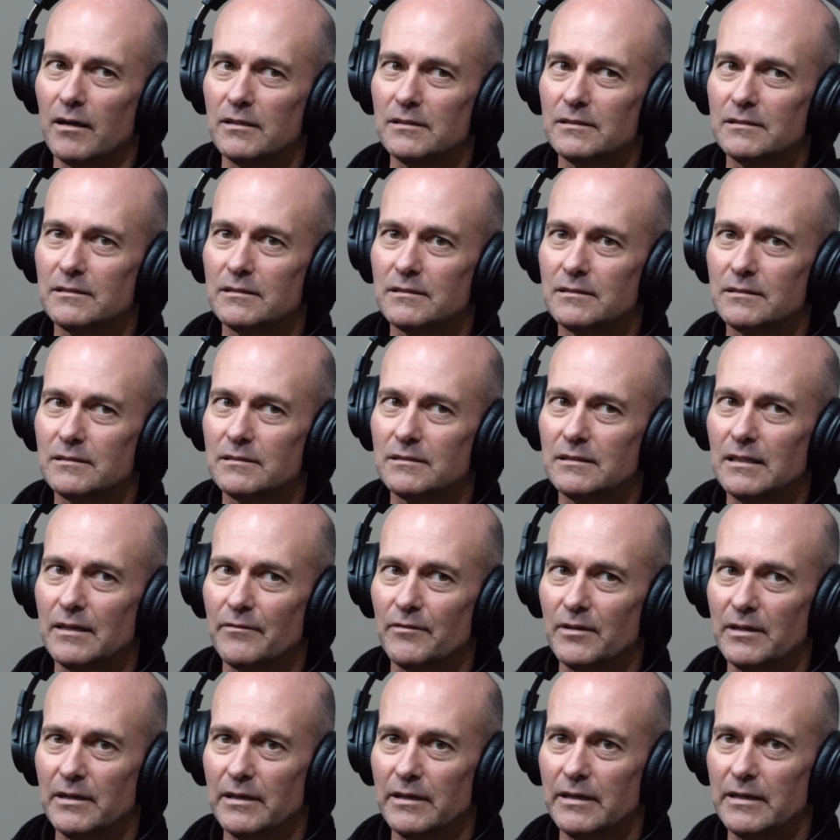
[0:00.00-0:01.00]

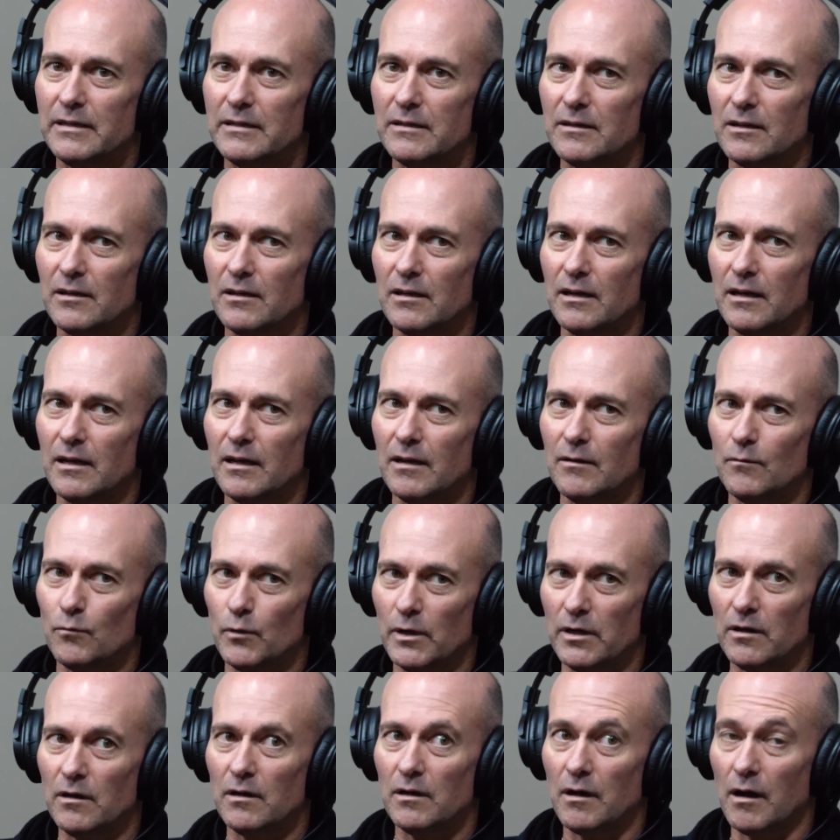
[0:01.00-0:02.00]
17.
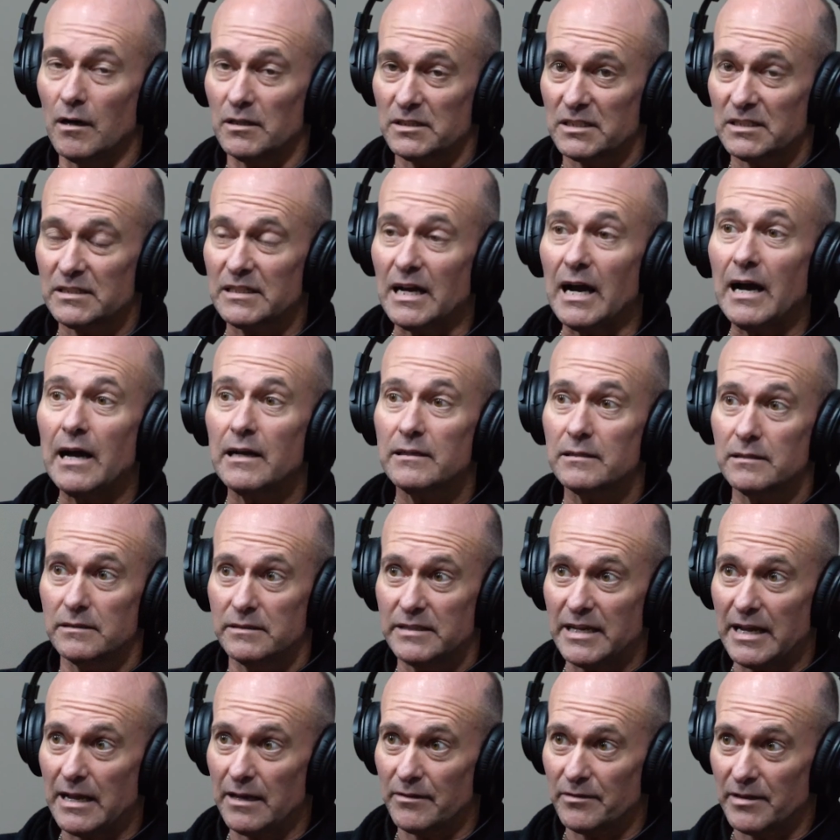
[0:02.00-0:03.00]
When I started
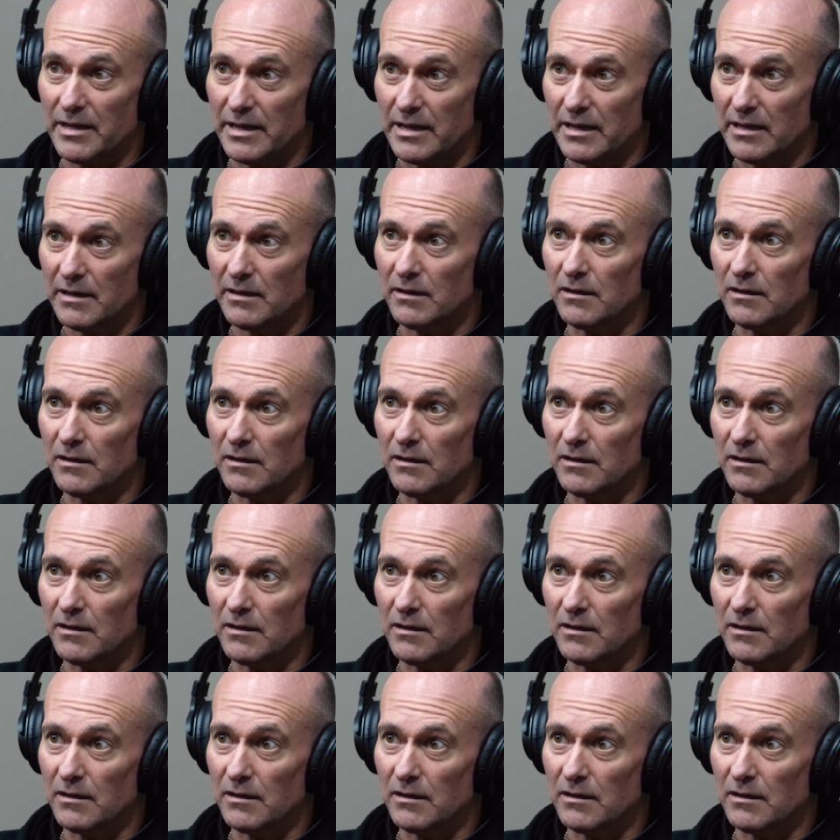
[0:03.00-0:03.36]
down there,